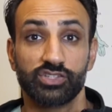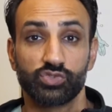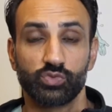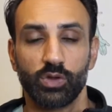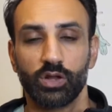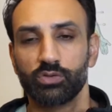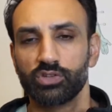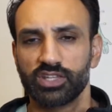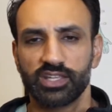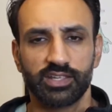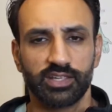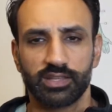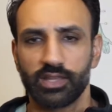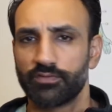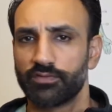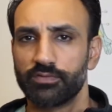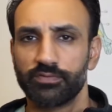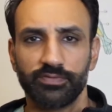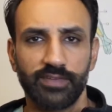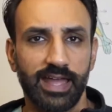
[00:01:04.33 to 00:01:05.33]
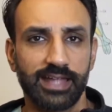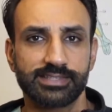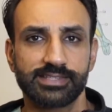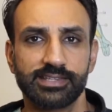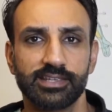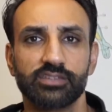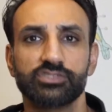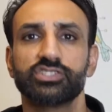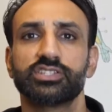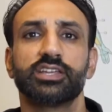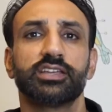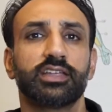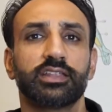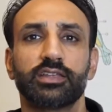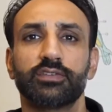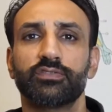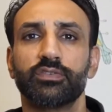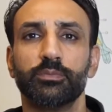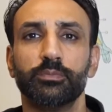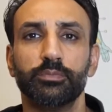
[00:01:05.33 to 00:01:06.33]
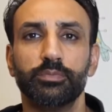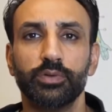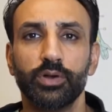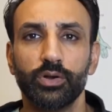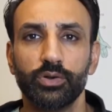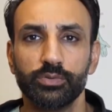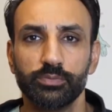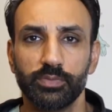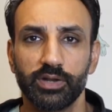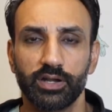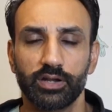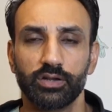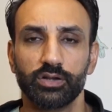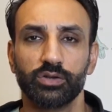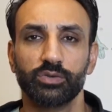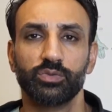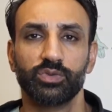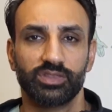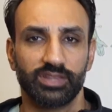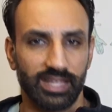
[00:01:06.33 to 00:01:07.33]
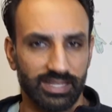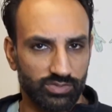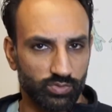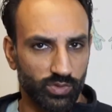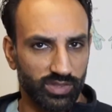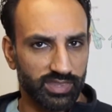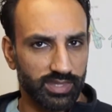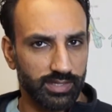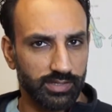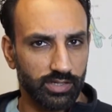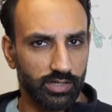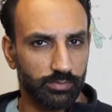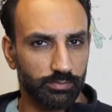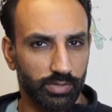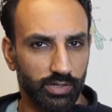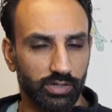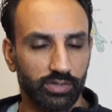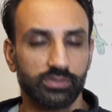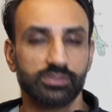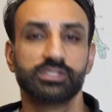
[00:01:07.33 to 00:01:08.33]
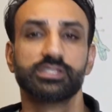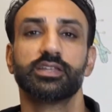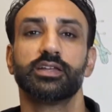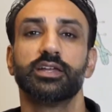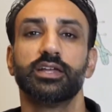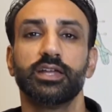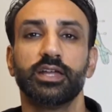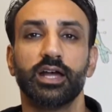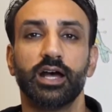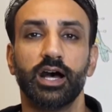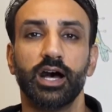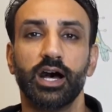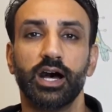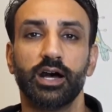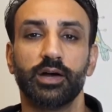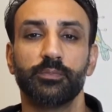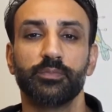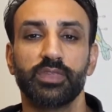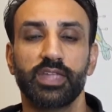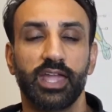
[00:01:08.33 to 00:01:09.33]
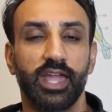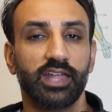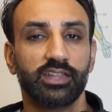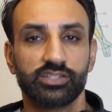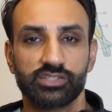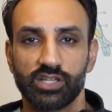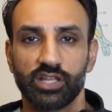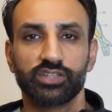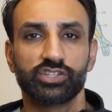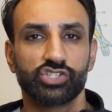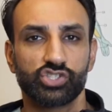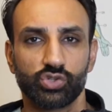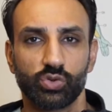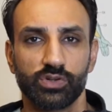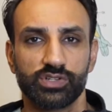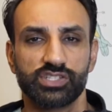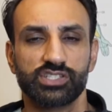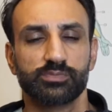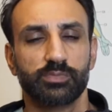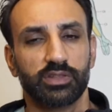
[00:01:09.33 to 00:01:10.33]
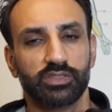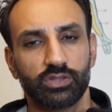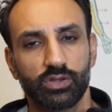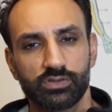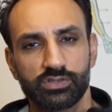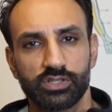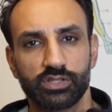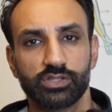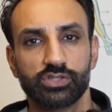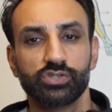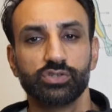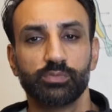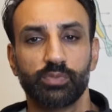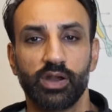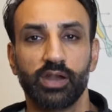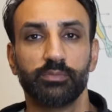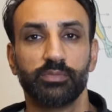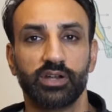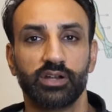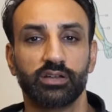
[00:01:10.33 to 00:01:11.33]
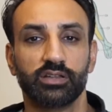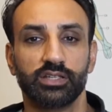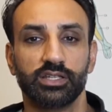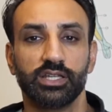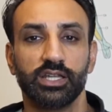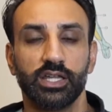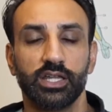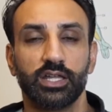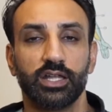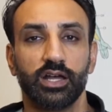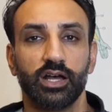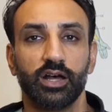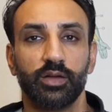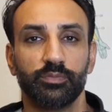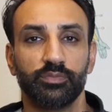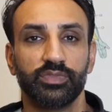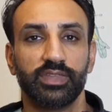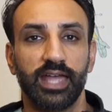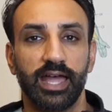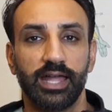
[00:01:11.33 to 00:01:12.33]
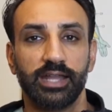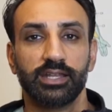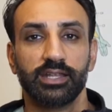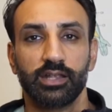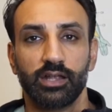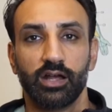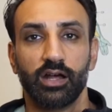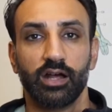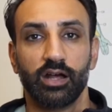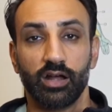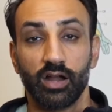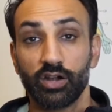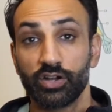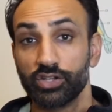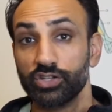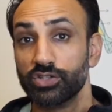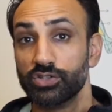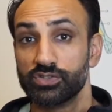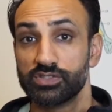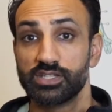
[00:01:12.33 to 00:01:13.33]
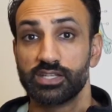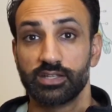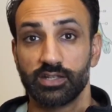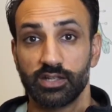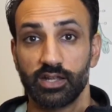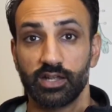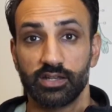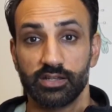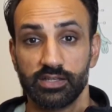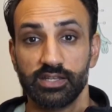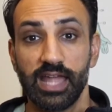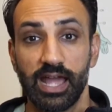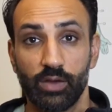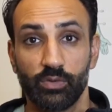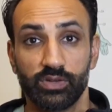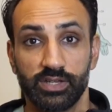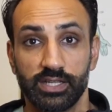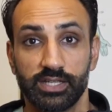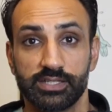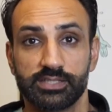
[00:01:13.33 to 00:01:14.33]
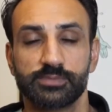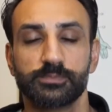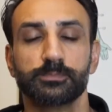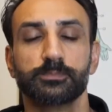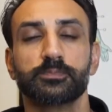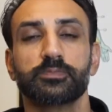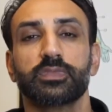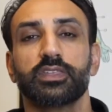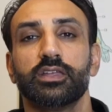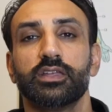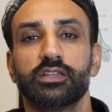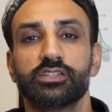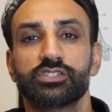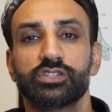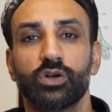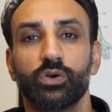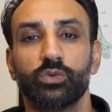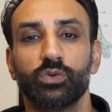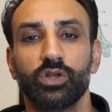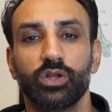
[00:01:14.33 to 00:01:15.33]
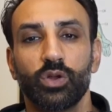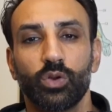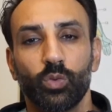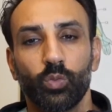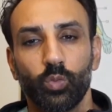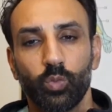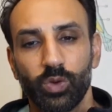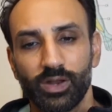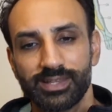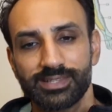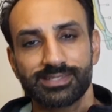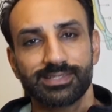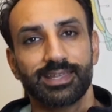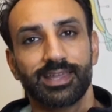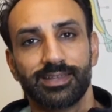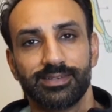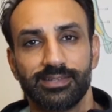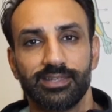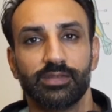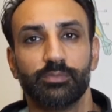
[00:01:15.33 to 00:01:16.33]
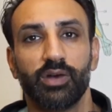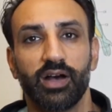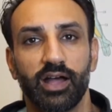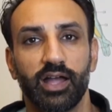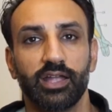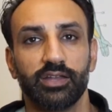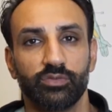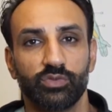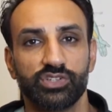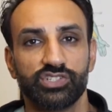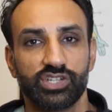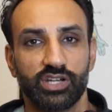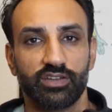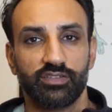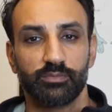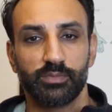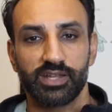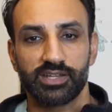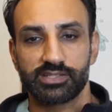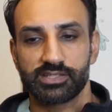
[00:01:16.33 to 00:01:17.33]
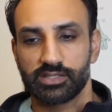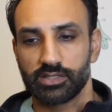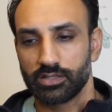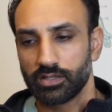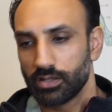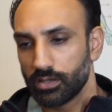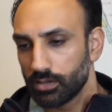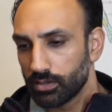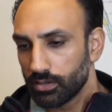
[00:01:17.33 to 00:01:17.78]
as well. You can get that from fat cells, you can get that from bone marrow that's within your bones. And there's other sources, but those are the two primarily that are used nowadays. So what is the idea behind regenerative medicine?